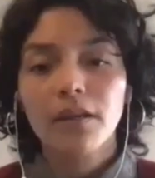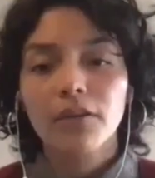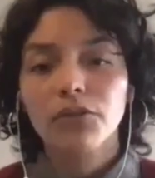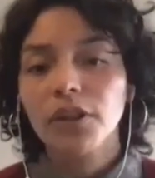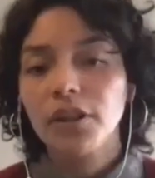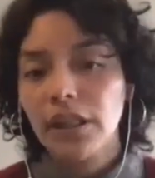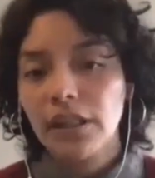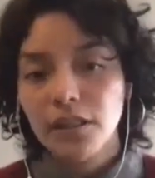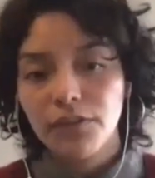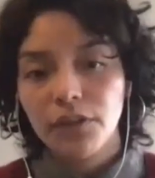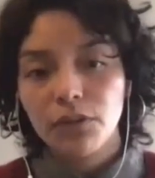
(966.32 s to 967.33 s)
so then the
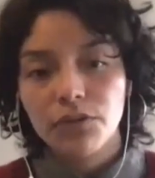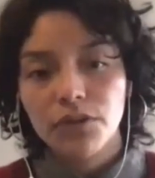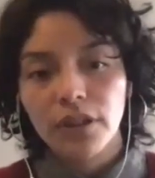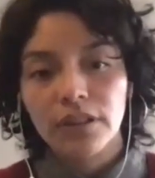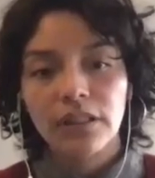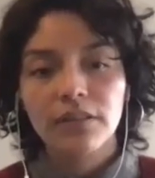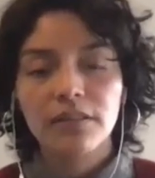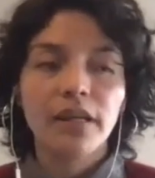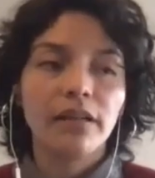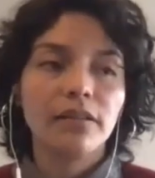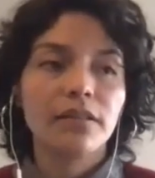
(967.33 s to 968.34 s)
idea of the concertante
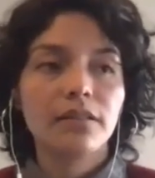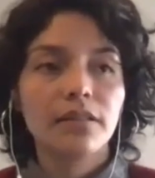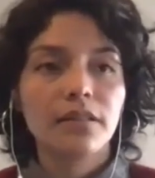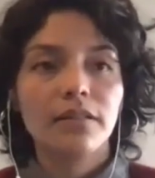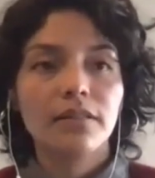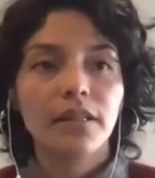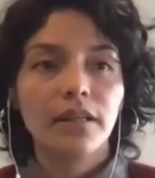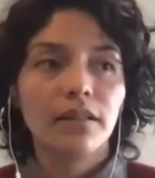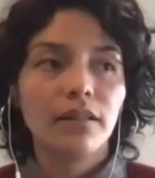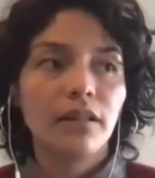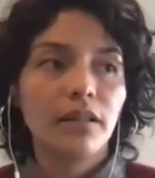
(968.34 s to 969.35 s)
style is, is
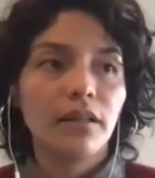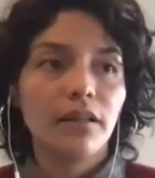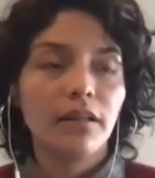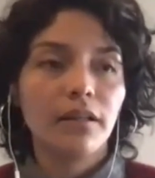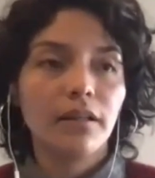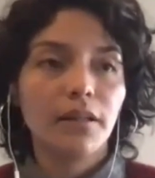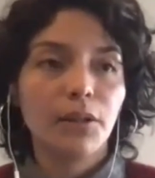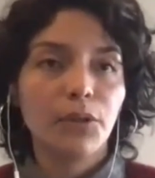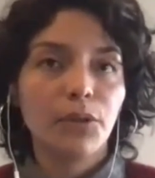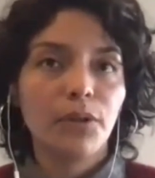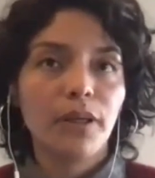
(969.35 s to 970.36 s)
that uh,
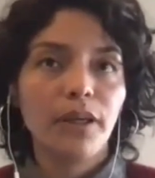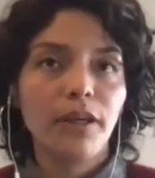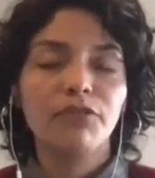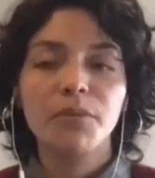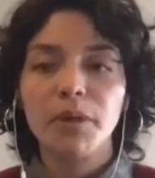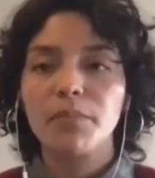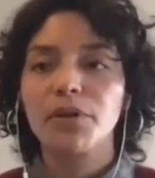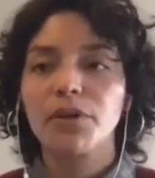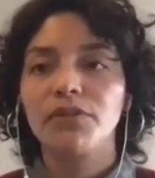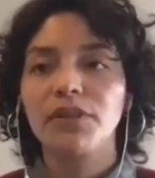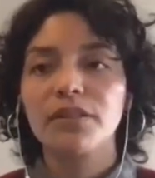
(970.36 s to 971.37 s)
every member
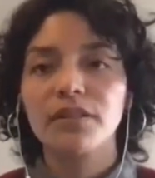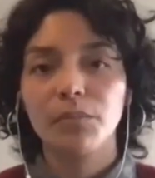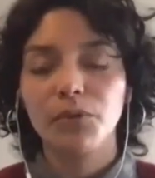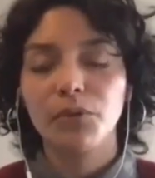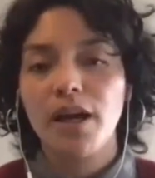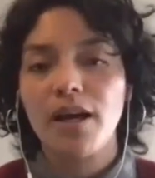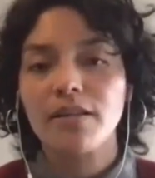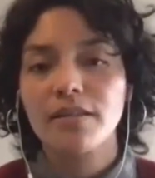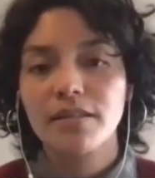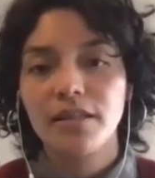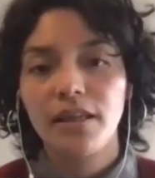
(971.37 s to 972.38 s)
of the ensemble
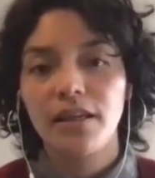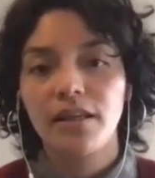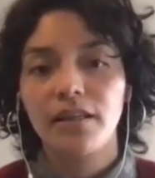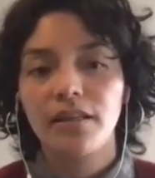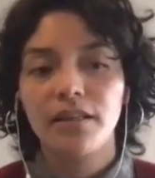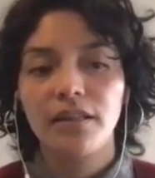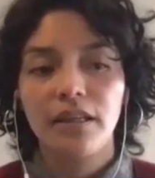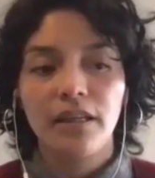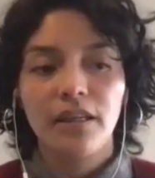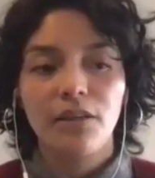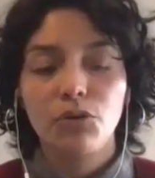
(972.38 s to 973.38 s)
has a,
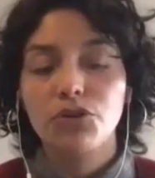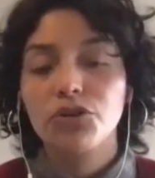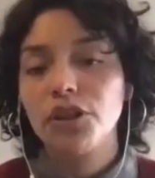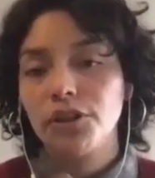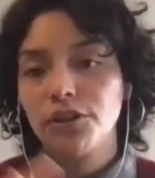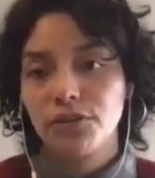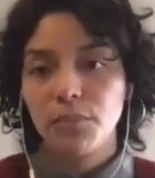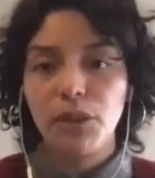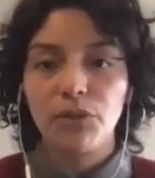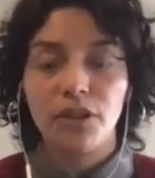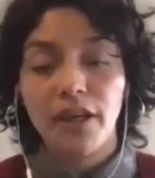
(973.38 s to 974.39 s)
or shares the
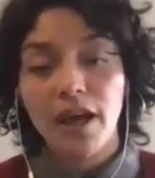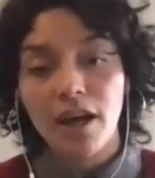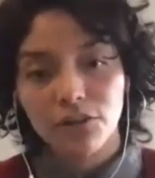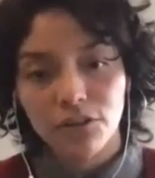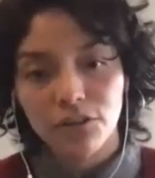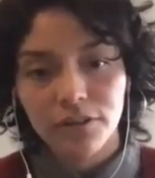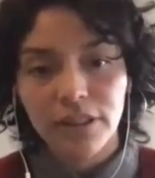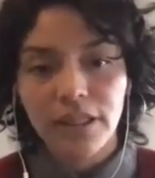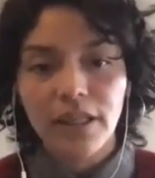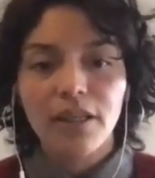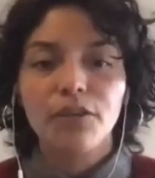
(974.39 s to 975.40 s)
melodic action.
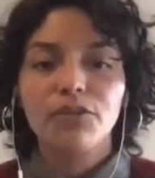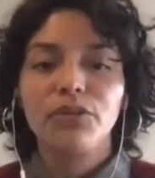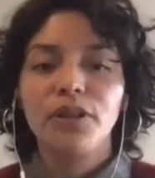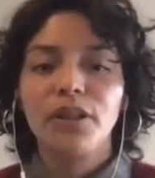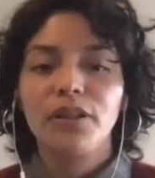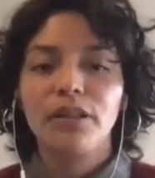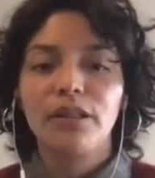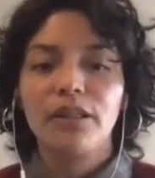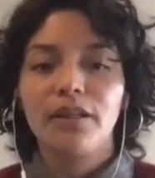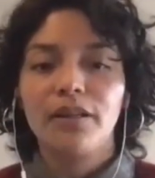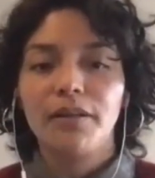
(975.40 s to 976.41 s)
So then
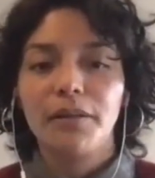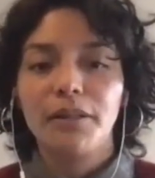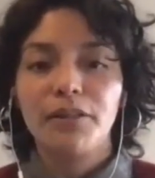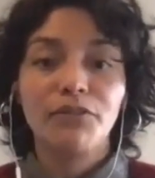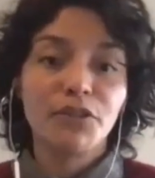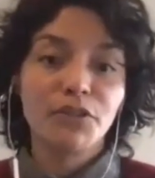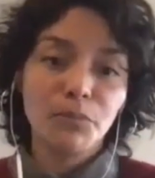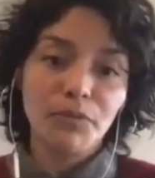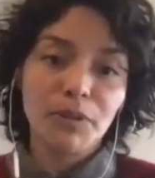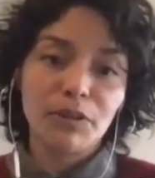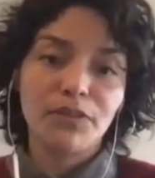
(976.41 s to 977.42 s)
uh, in the first
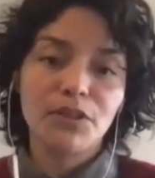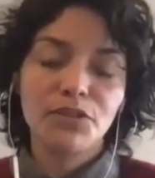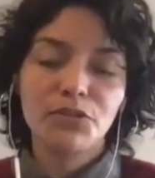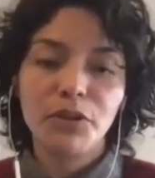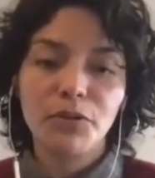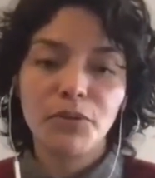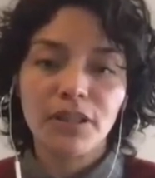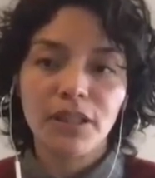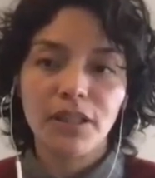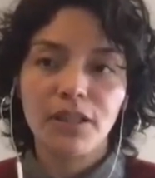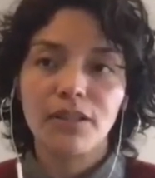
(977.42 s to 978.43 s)
movement of the string
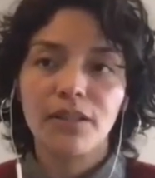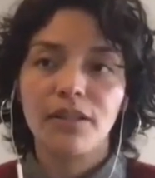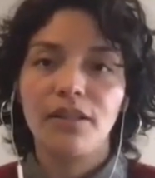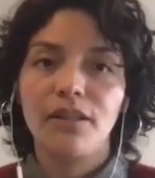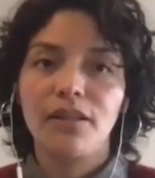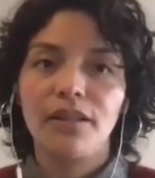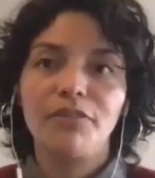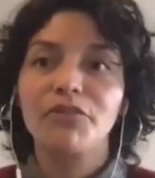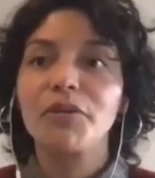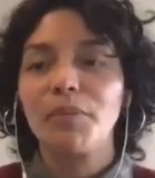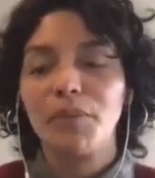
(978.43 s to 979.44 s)
quartet, uh,
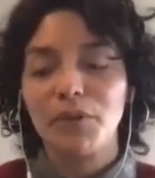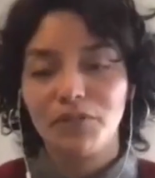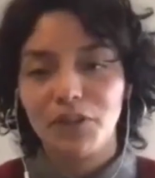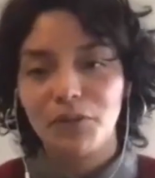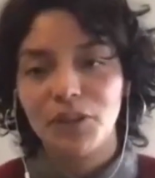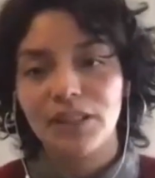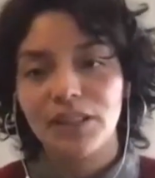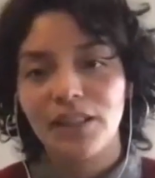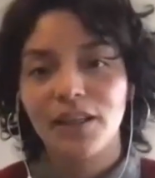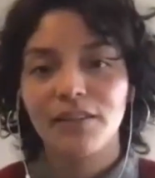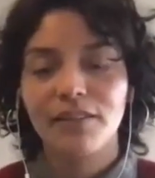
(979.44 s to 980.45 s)
every member of the
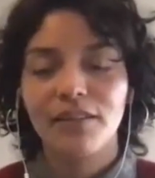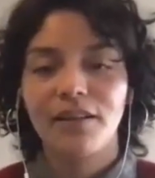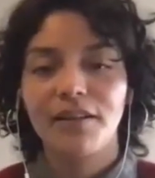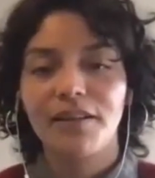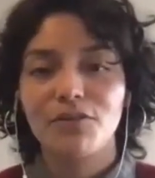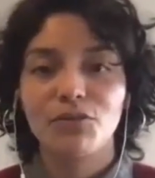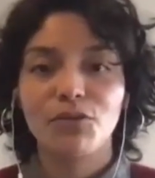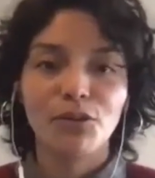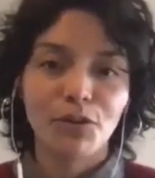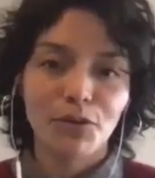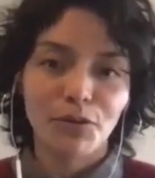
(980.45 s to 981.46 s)
quartet gets a
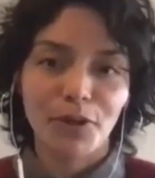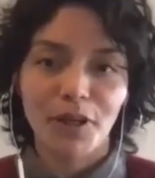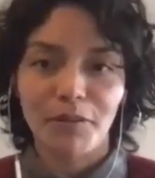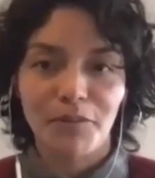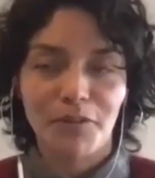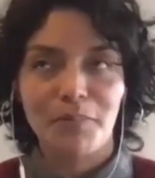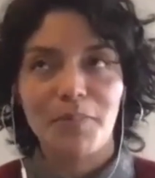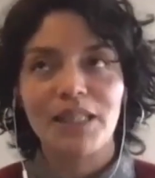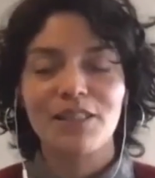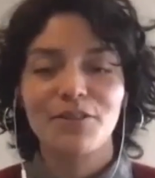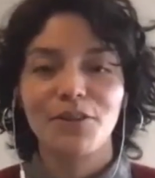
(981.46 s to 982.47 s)
solo or gets
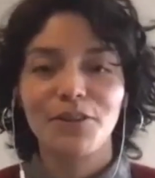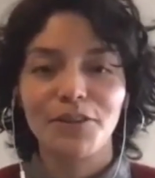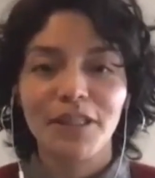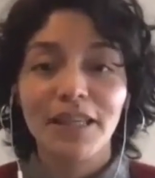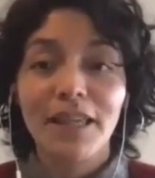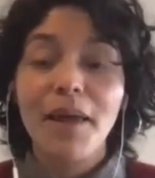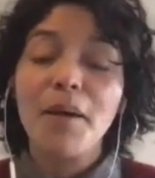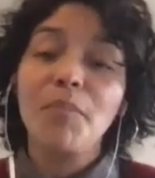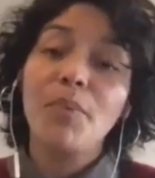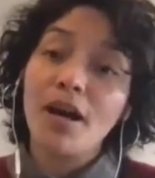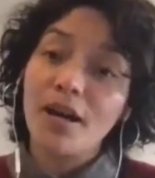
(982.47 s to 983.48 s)
many solos,
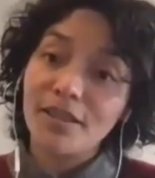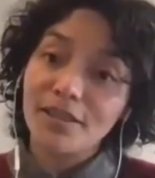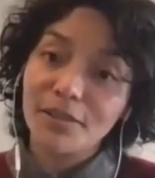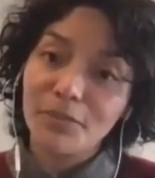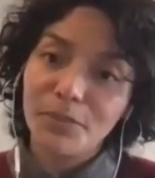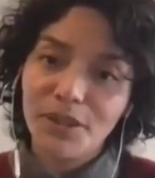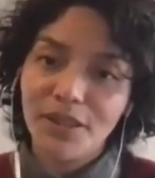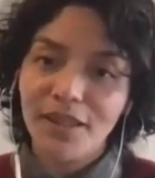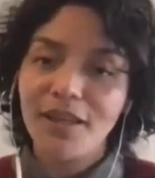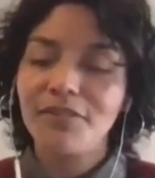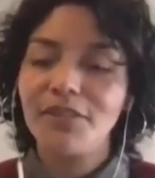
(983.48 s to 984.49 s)
but with the
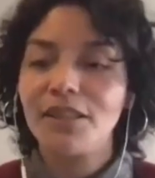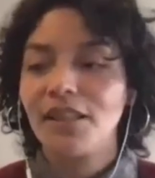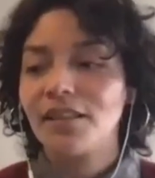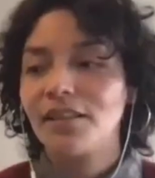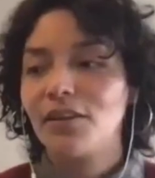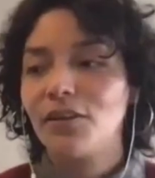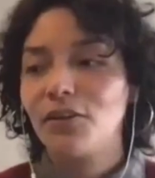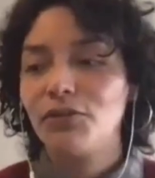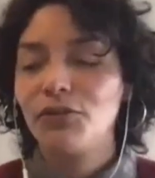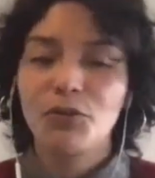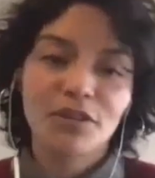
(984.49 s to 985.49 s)
caveat that
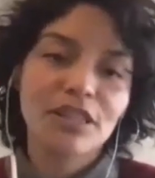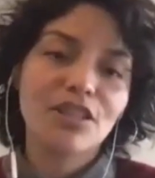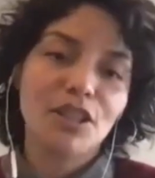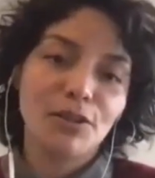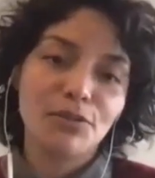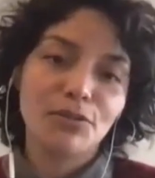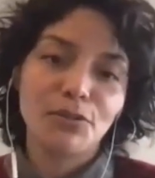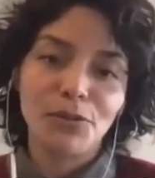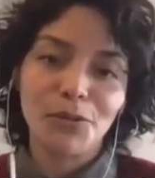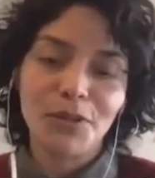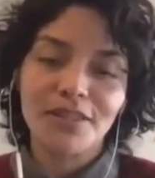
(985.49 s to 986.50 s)
of course the cello
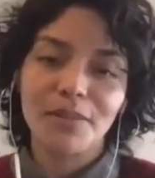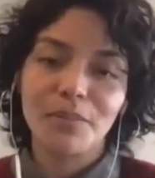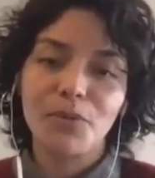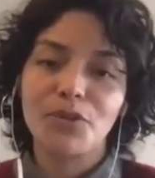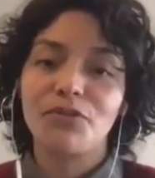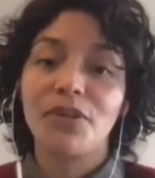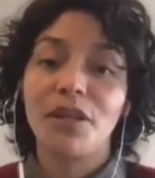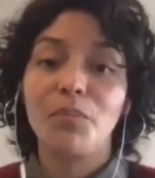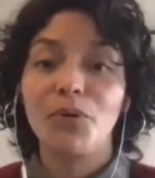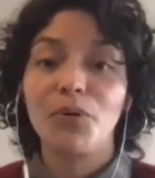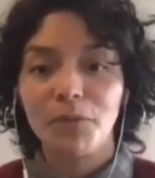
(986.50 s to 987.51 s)
solo is the most
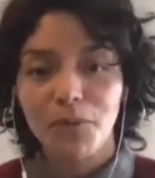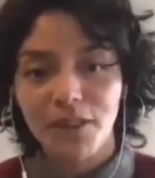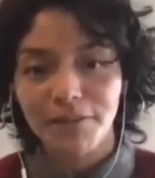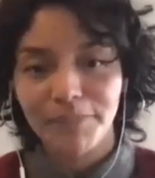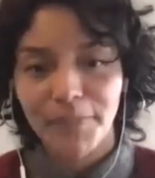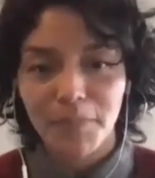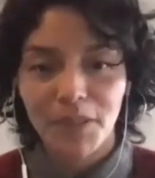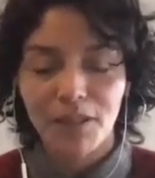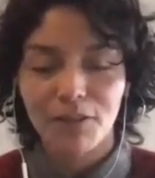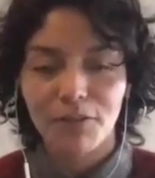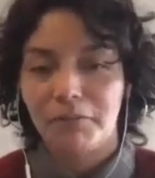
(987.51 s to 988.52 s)
flamboyant one
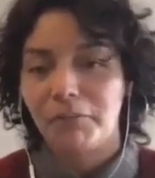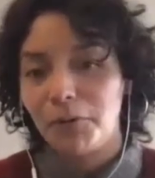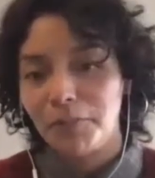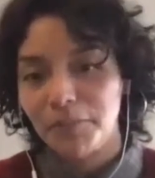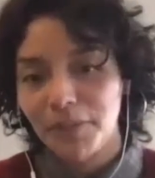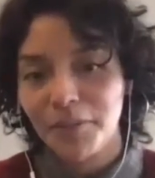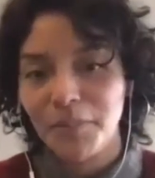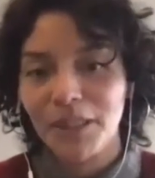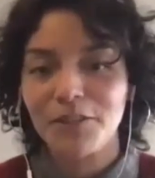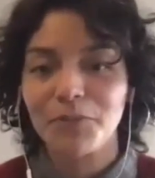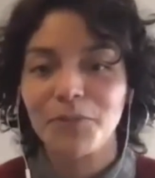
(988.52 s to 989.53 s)
because well
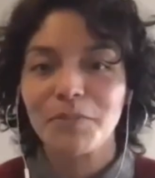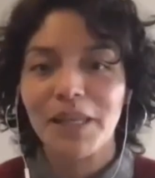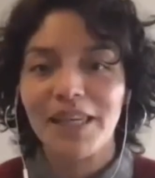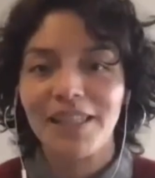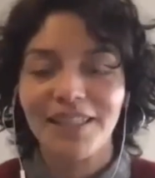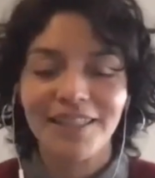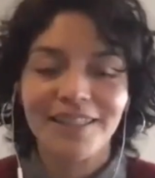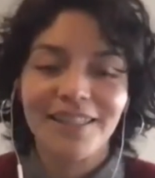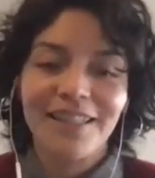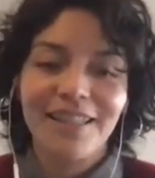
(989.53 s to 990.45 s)
Ximenez was playing it.